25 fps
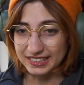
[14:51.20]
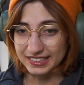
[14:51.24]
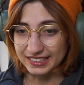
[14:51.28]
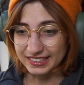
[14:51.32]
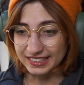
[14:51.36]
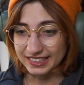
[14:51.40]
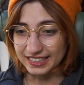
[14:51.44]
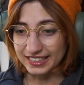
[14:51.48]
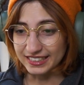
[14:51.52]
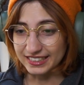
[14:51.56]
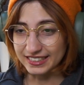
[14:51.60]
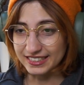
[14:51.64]

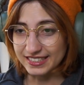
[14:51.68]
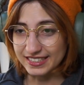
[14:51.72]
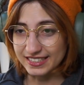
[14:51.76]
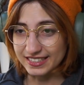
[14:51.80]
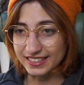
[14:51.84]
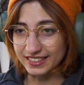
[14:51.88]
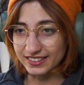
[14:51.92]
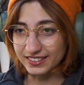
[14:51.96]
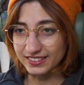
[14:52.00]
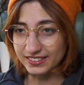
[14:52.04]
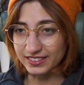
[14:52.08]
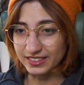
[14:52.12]
Kind of
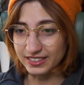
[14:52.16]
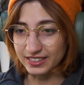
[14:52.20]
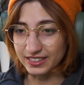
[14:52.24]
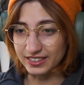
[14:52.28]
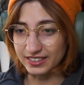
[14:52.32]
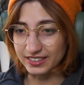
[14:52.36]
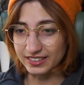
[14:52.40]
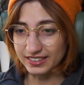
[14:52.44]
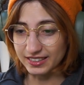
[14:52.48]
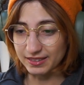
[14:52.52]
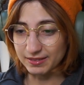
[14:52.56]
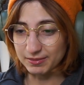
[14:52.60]
scary,
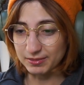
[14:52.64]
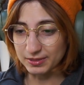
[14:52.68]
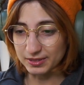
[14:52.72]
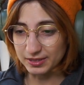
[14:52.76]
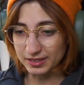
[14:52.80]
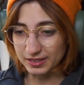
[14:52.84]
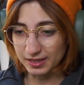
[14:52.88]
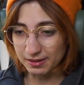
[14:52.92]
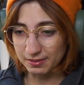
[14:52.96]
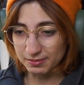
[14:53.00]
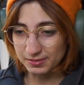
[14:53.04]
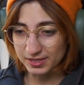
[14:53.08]
Gon.
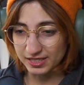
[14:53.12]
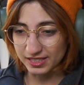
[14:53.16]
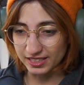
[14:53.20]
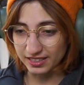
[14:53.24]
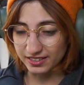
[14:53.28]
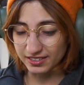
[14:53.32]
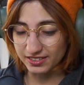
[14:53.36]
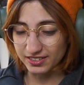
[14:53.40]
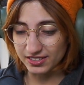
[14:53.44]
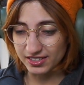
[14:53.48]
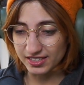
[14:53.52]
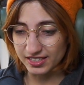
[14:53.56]
I'm
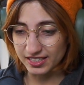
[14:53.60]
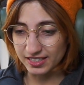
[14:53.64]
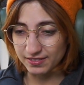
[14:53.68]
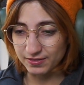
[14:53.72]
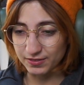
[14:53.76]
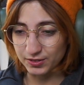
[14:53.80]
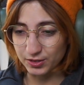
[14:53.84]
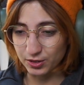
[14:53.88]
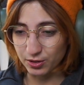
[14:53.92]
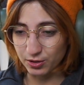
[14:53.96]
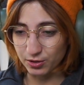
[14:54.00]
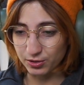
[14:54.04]
scared to see if
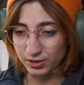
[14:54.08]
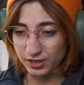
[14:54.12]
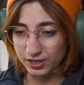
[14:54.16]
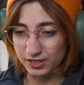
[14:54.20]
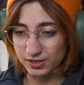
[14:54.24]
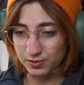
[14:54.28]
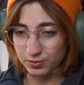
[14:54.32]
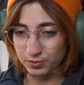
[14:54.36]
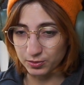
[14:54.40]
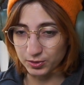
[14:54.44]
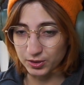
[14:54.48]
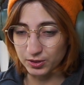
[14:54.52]
you go
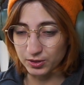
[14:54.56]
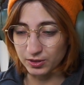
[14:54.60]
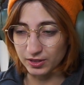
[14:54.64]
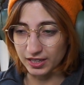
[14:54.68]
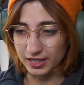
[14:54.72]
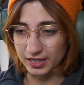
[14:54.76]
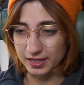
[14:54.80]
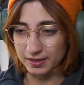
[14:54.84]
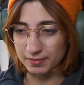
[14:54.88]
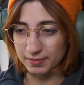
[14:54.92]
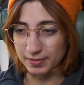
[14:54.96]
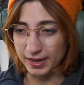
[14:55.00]
against real,
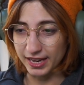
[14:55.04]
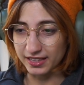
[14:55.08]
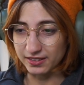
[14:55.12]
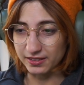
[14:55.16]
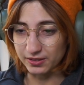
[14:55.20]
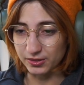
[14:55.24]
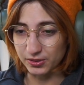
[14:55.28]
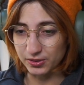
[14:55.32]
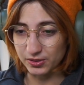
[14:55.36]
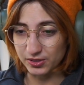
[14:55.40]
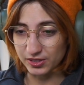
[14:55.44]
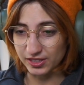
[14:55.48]
like,
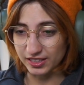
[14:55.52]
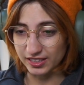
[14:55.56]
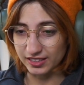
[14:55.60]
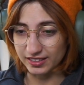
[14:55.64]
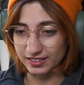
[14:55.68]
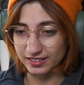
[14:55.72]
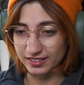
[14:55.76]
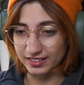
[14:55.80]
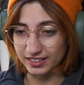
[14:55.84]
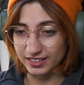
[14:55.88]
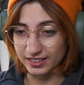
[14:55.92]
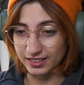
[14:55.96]
battles
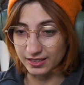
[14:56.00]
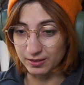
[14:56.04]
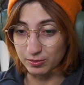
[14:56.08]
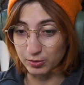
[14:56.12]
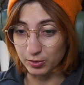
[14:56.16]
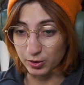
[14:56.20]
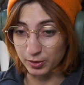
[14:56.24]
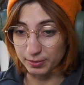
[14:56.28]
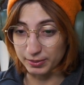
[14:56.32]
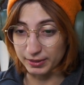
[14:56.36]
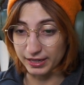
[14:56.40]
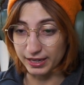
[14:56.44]
and needing
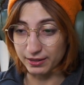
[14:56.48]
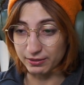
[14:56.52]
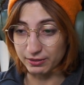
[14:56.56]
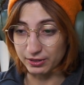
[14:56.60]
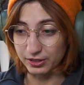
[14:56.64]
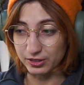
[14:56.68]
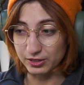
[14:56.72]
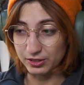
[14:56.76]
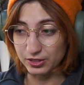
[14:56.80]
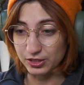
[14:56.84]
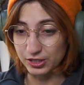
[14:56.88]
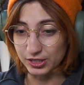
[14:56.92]
more
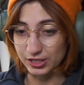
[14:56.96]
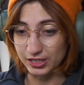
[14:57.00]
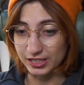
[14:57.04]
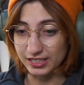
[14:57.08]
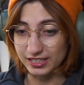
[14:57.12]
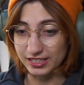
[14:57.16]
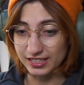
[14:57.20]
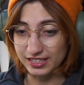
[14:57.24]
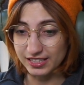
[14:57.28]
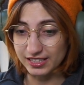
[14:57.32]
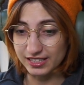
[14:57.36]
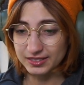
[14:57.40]
power.
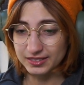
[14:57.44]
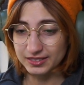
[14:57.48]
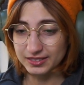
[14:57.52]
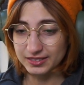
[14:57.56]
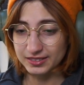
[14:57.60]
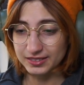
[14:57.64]
Jeez.